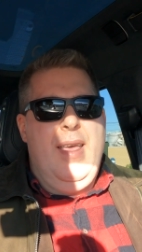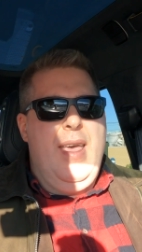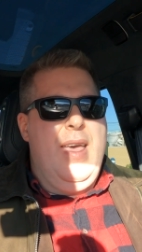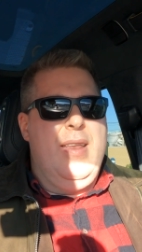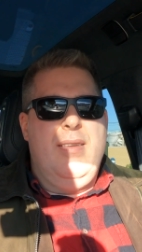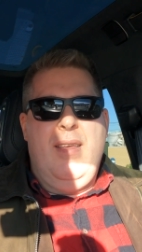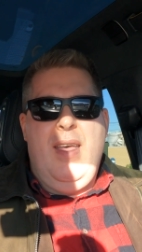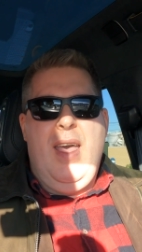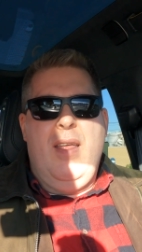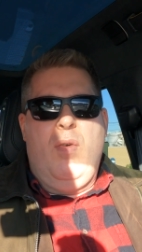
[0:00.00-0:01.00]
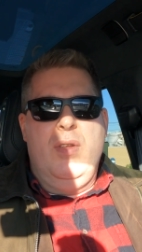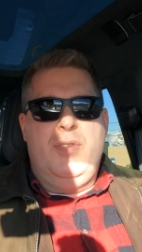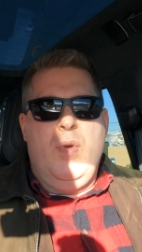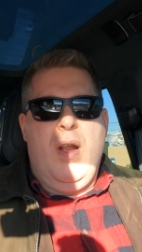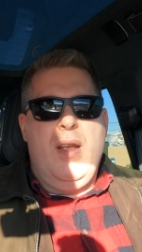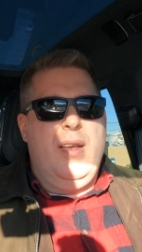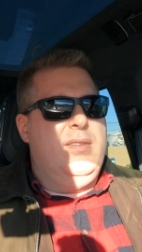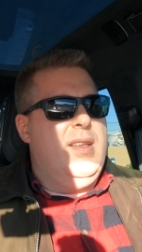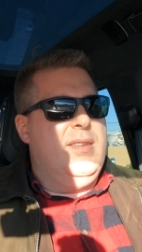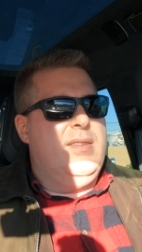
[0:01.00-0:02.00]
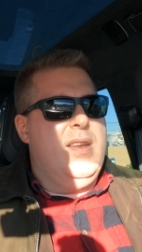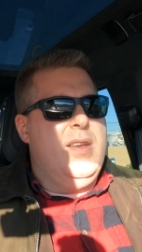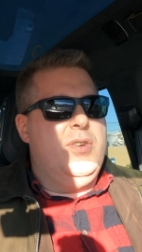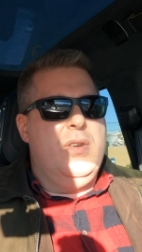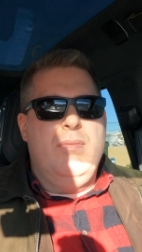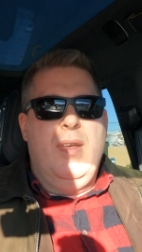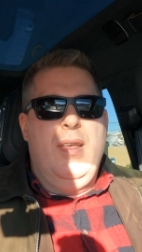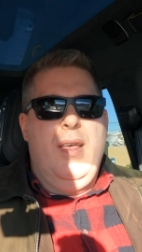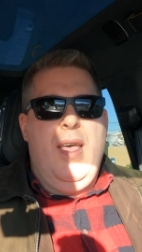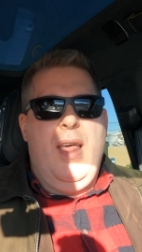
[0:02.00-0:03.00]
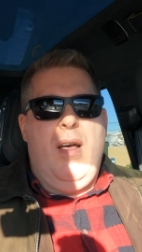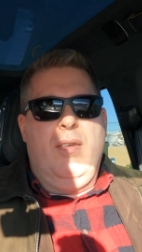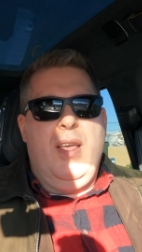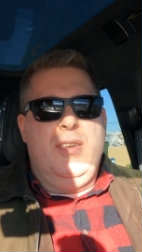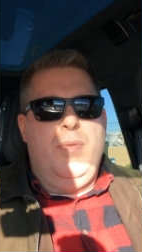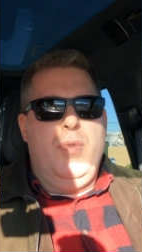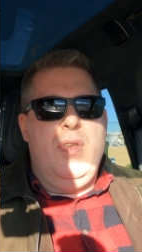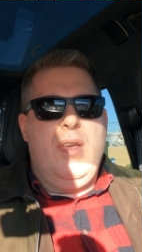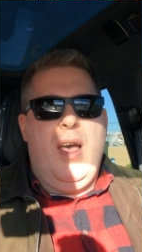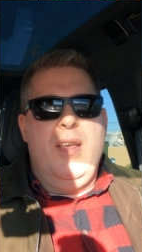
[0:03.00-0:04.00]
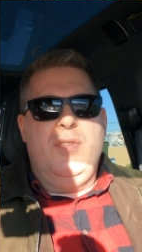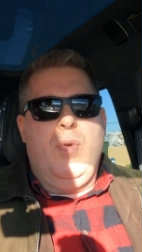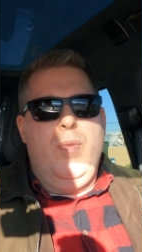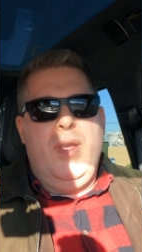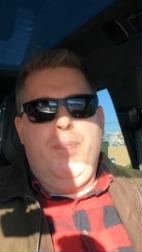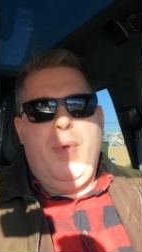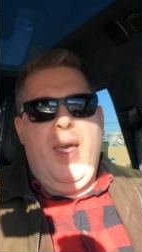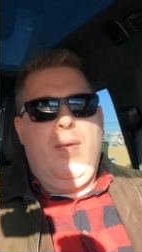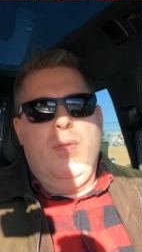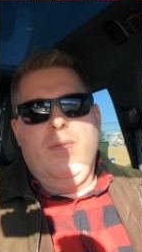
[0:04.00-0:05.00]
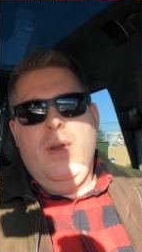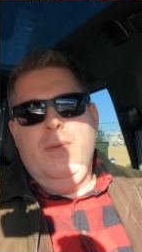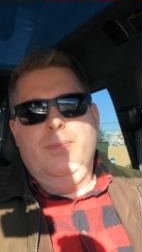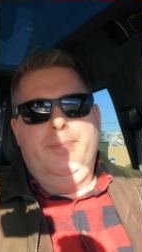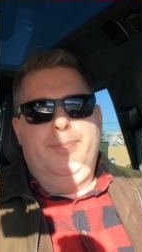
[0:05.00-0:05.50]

and head on to our next destination, and I'll catch up with you guys when we get back on the road.